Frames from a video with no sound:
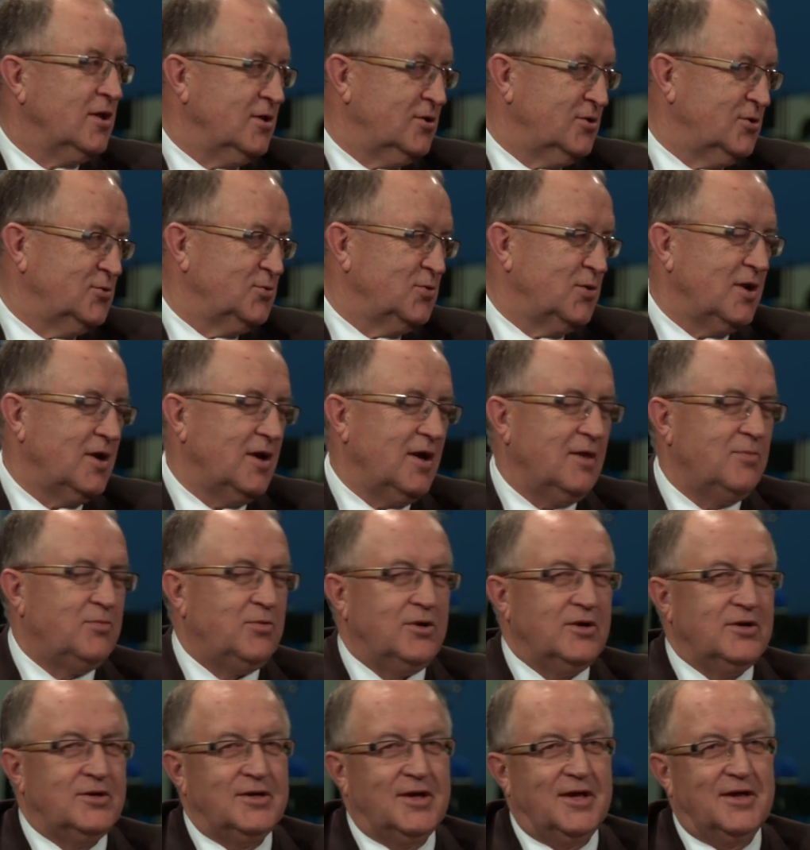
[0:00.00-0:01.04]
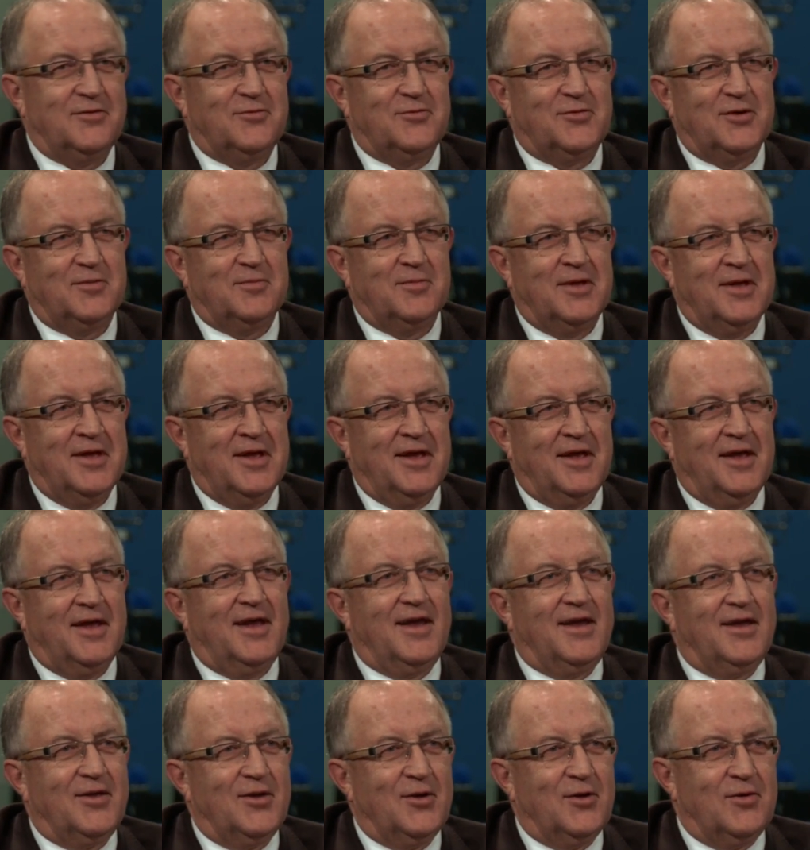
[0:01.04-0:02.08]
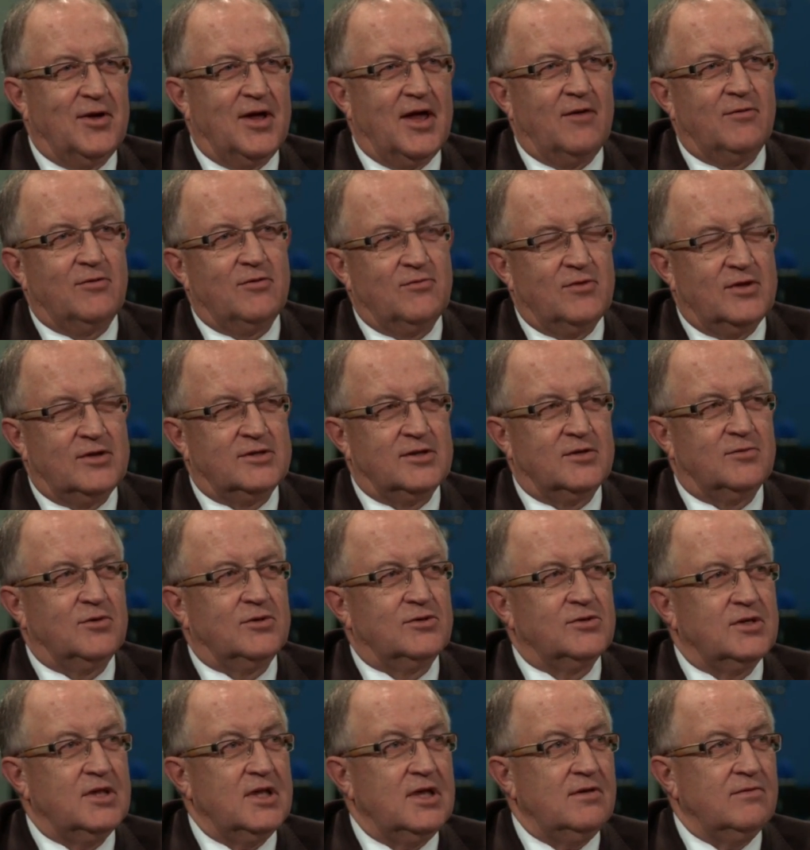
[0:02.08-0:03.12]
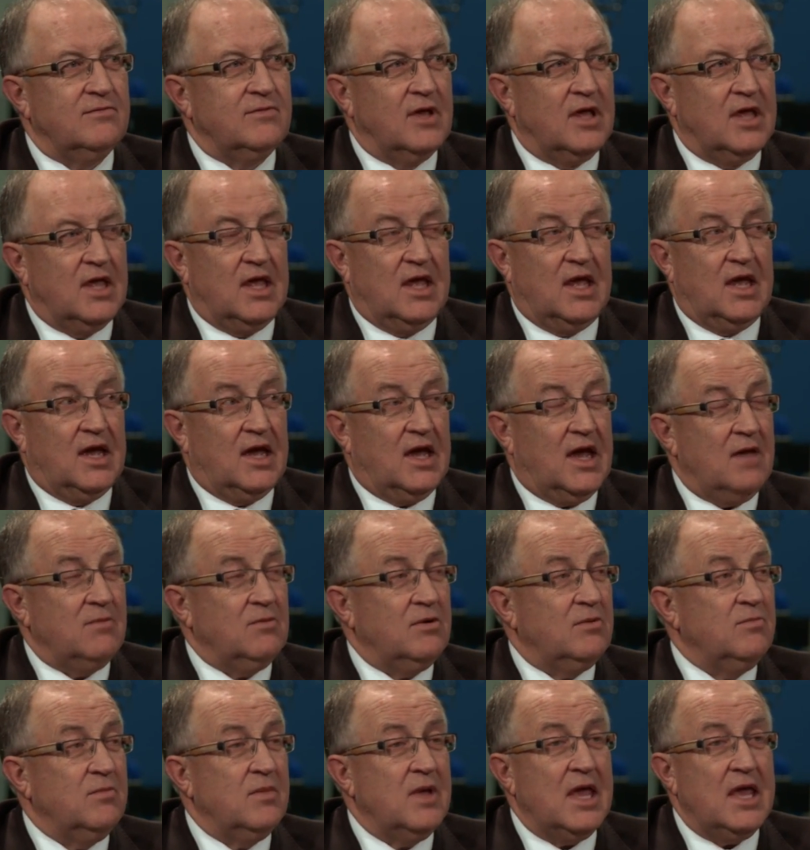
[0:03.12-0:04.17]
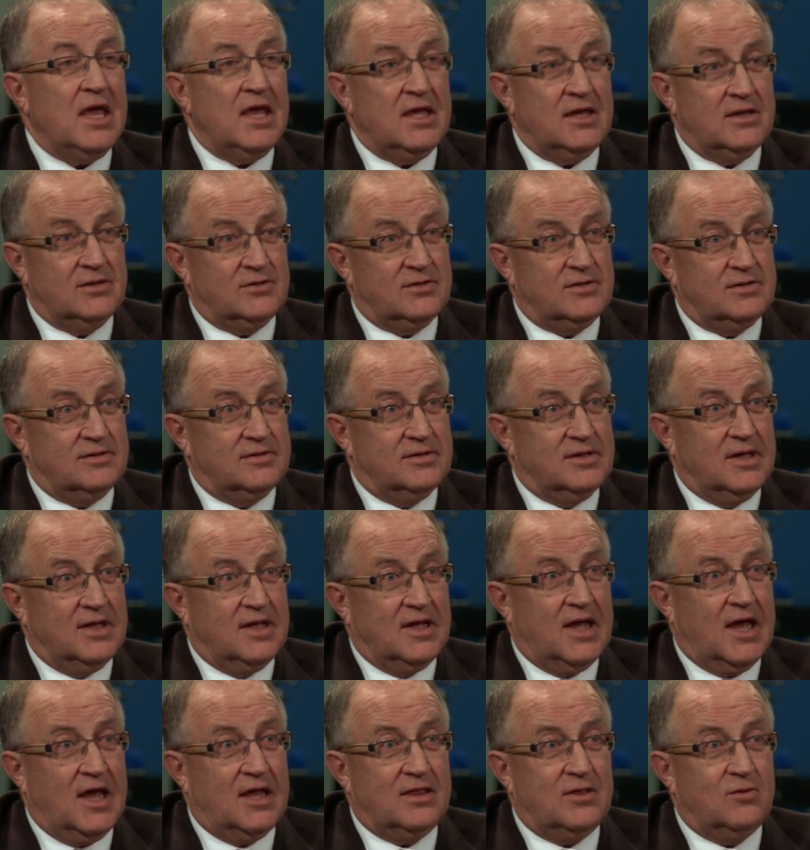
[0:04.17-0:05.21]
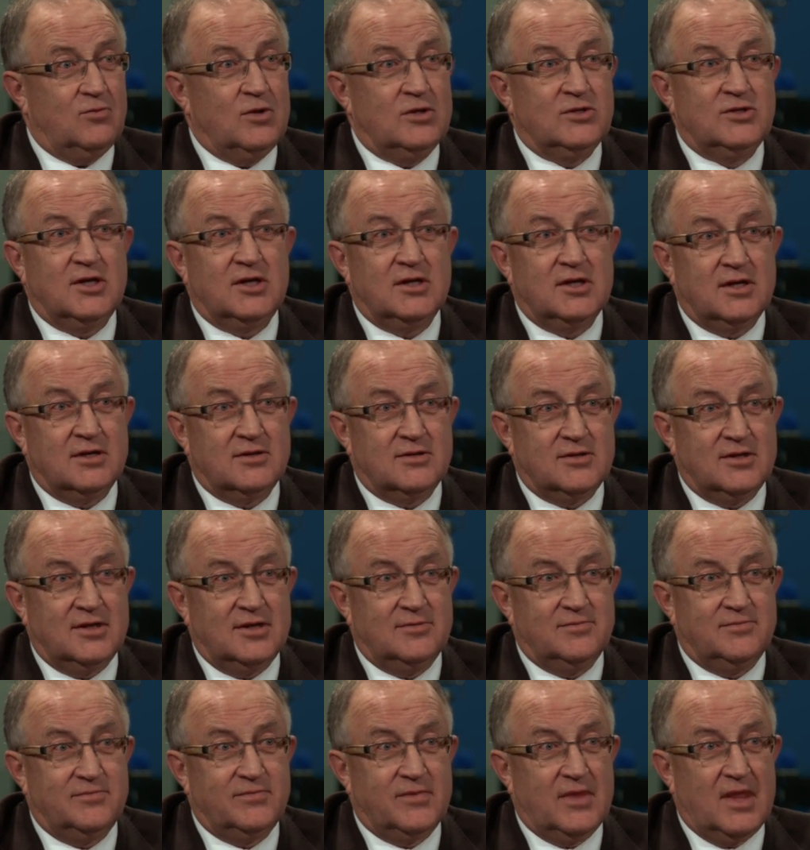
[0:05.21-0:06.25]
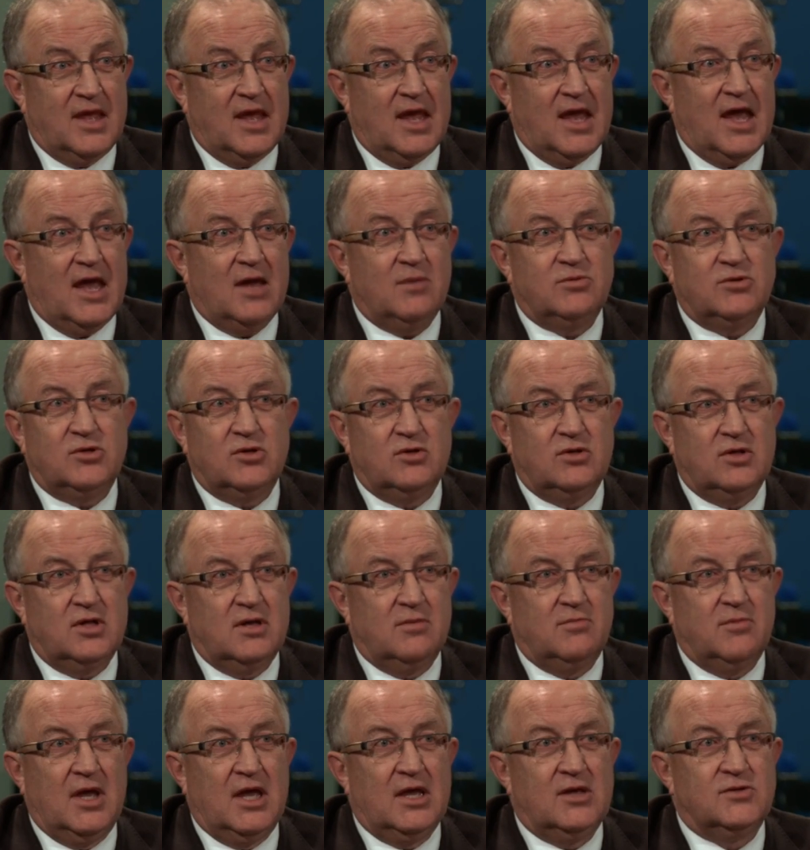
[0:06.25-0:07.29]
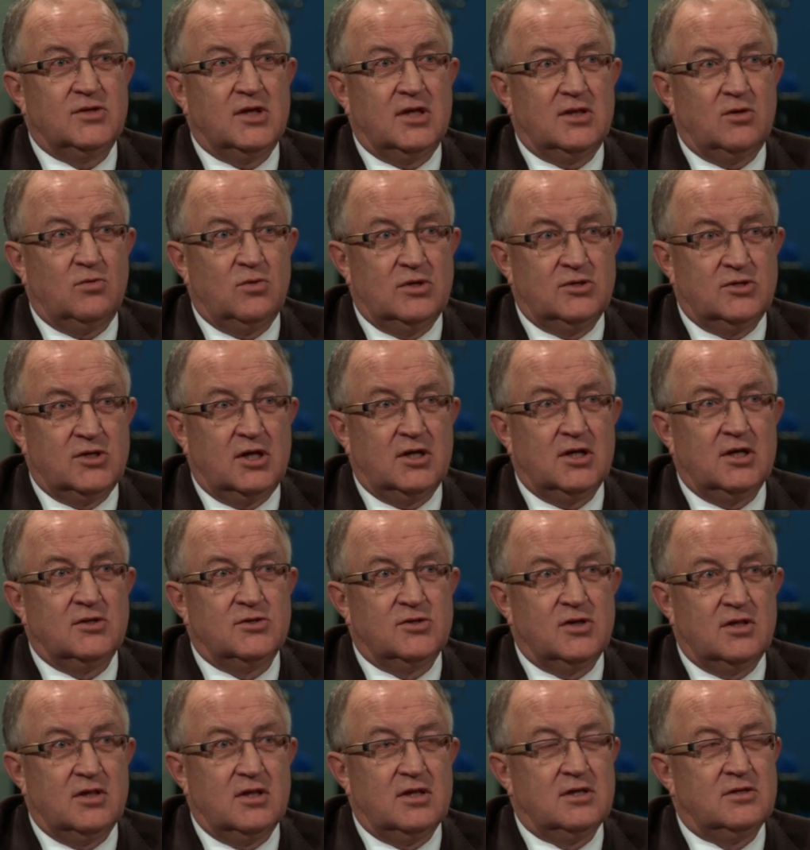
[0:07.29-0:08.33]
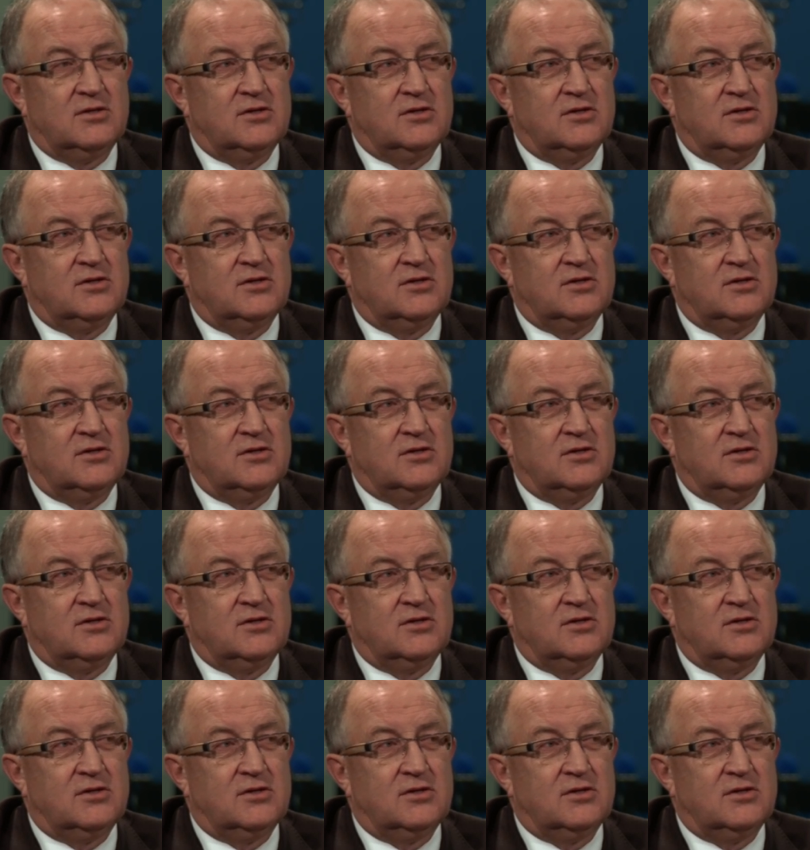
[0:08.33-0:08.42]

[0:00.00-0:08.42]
and this is what I appreciated from, after visiting with Steve, I'm amazed at the resiliency, absolutely amazed at the resilience of